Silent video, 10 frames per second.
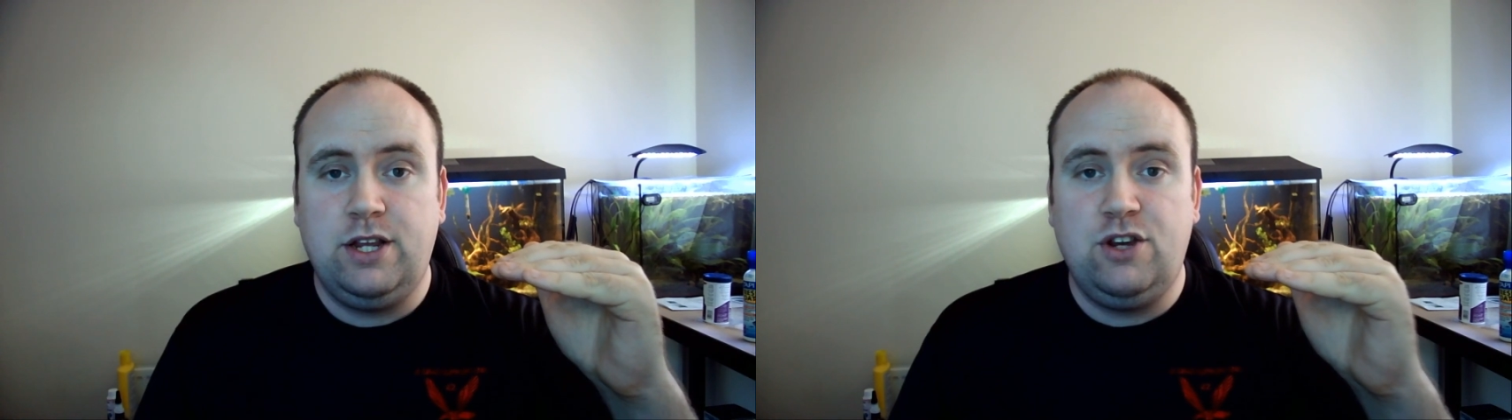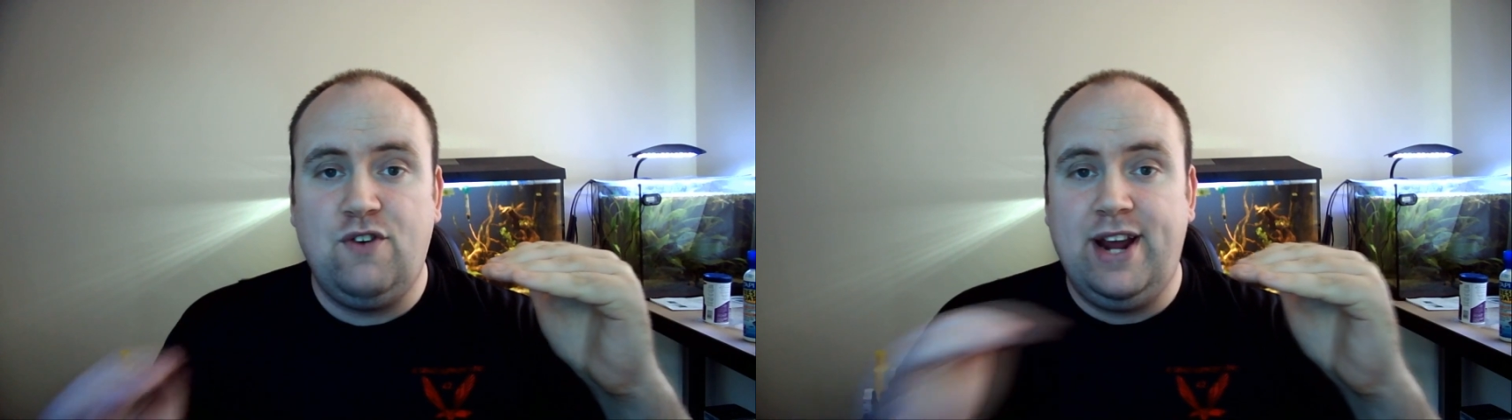
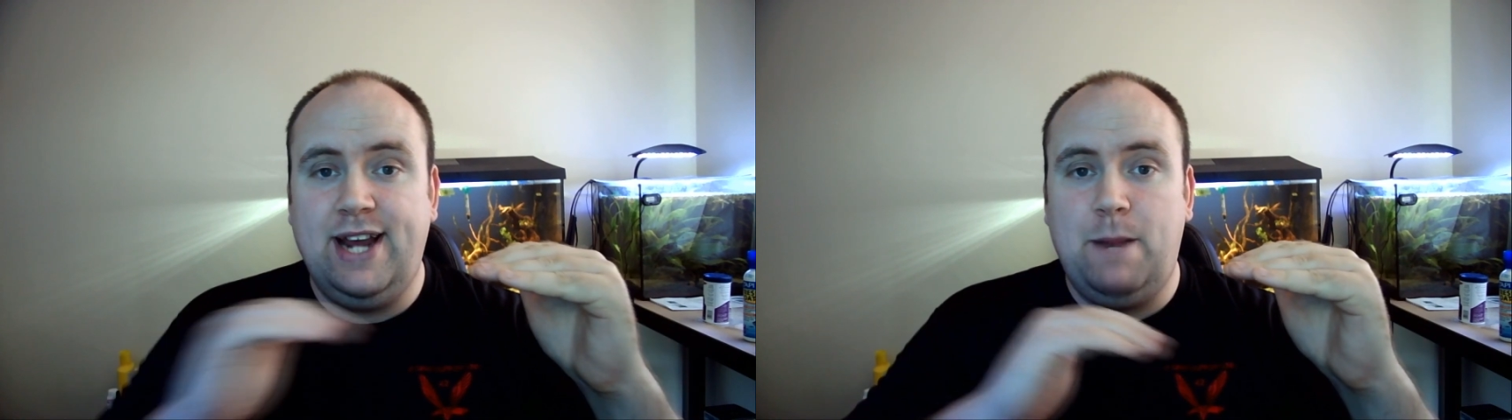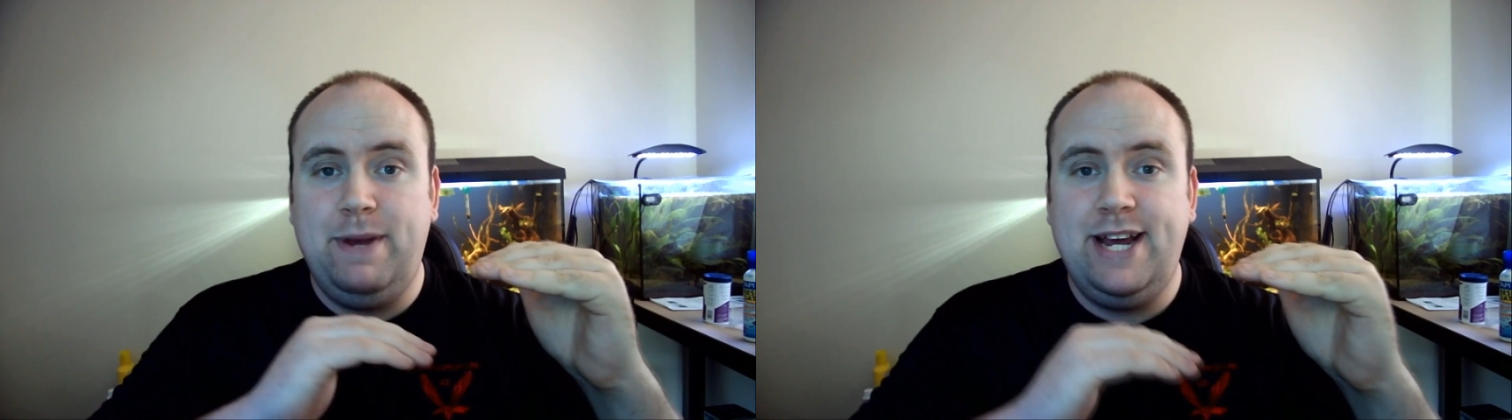creating
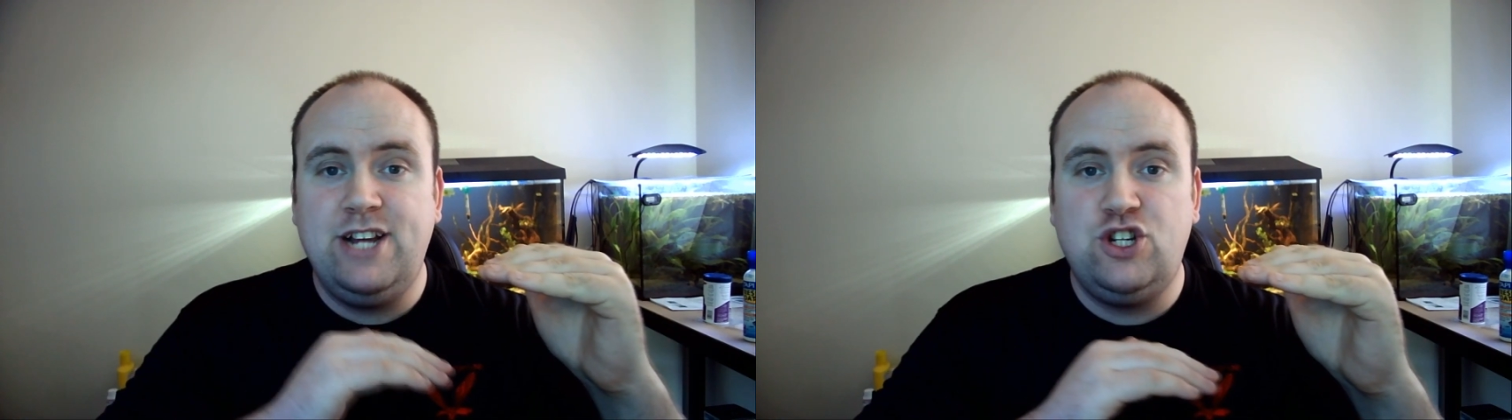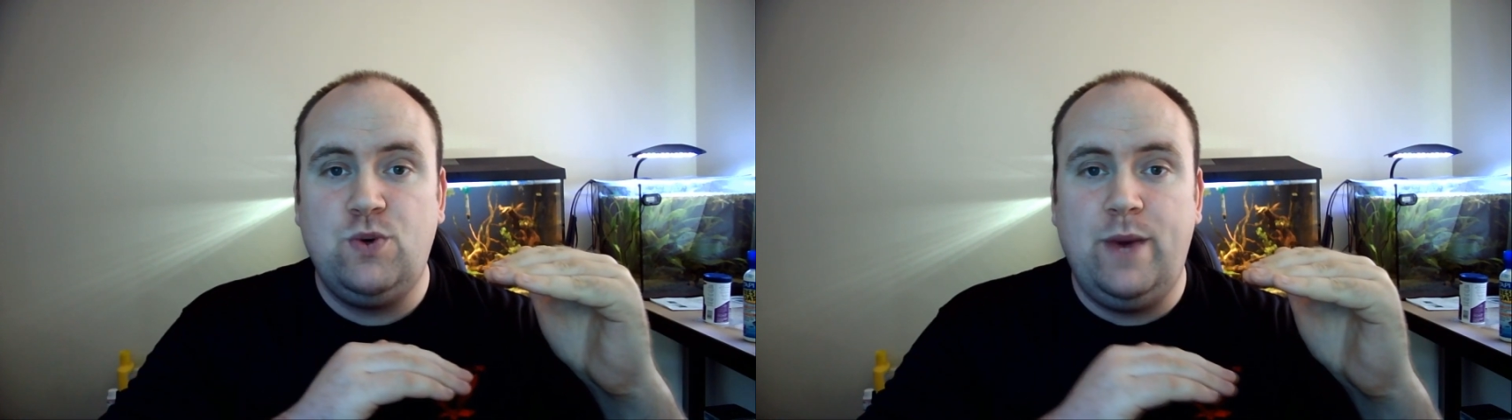a pH
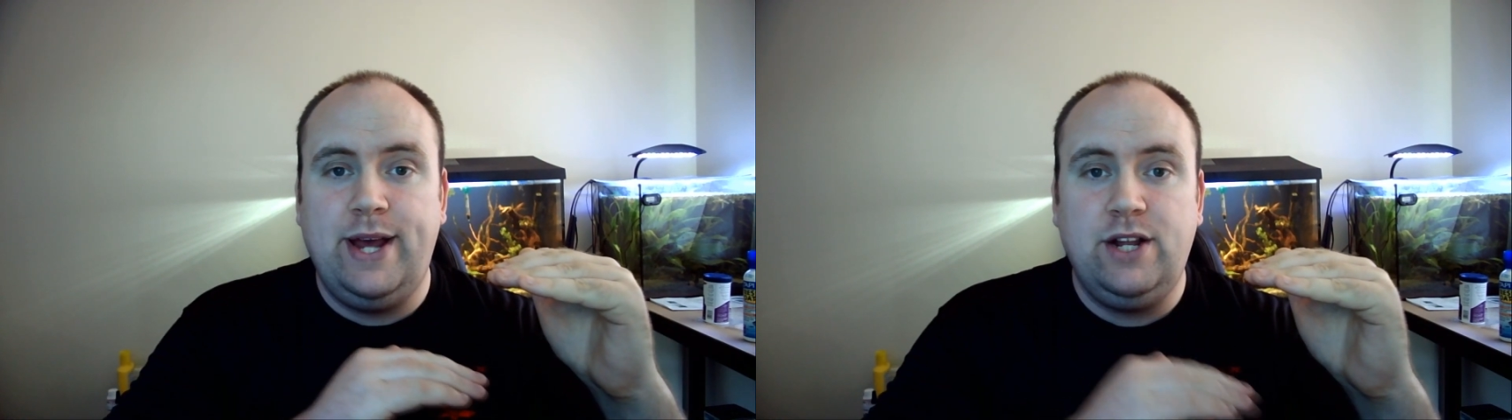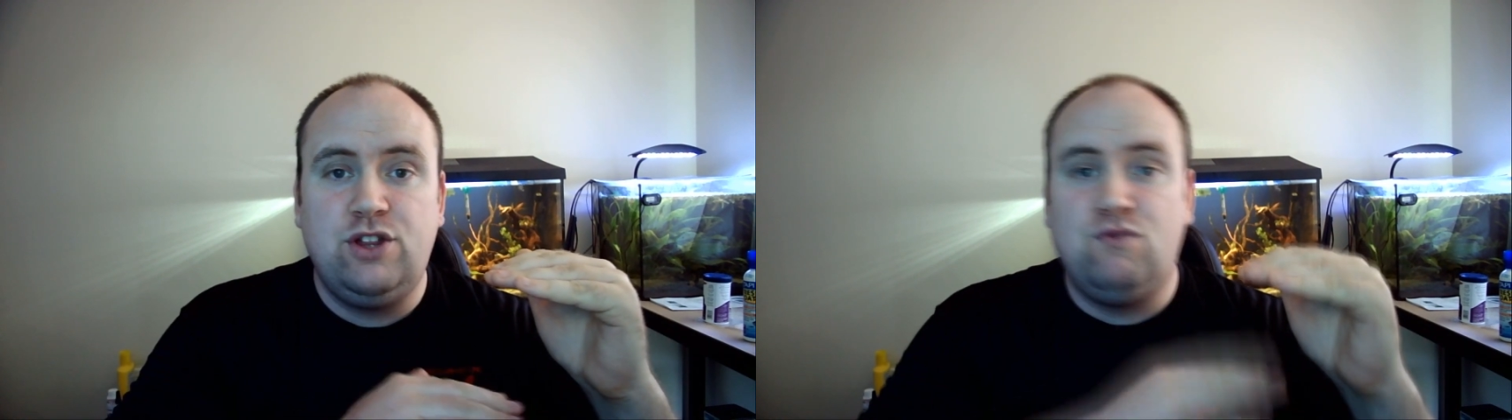
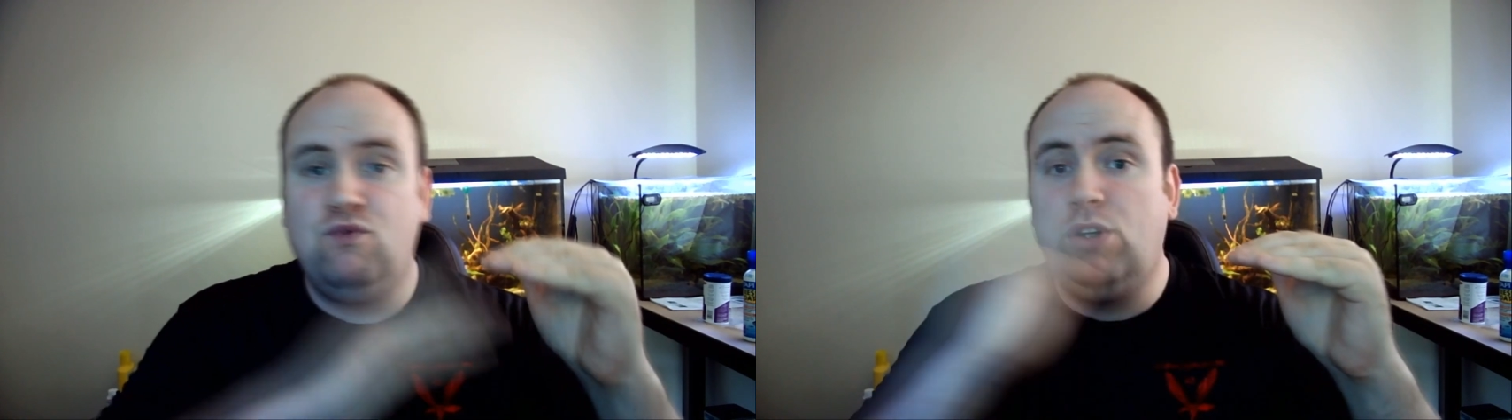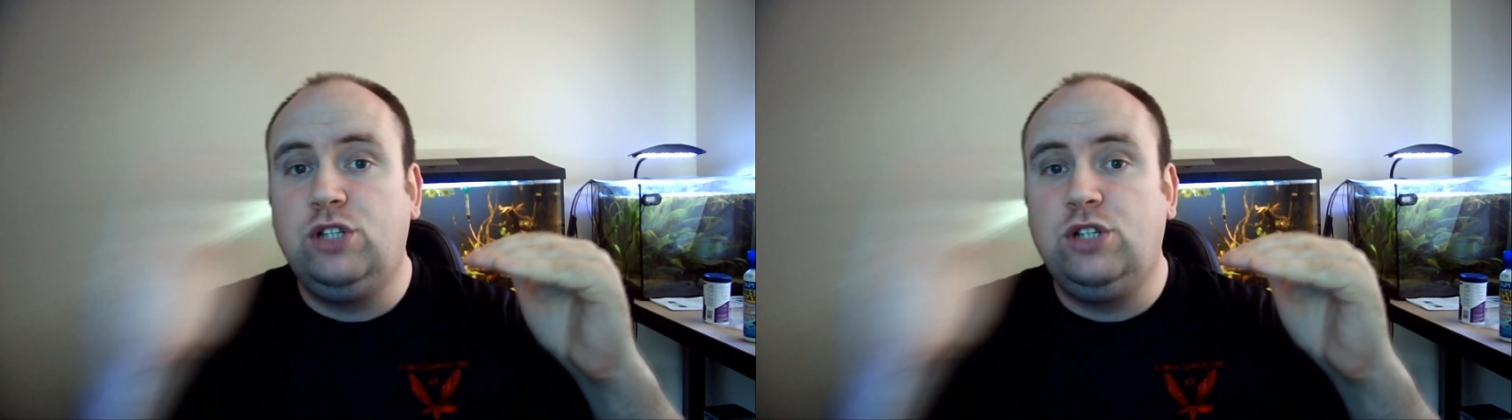swing the wrong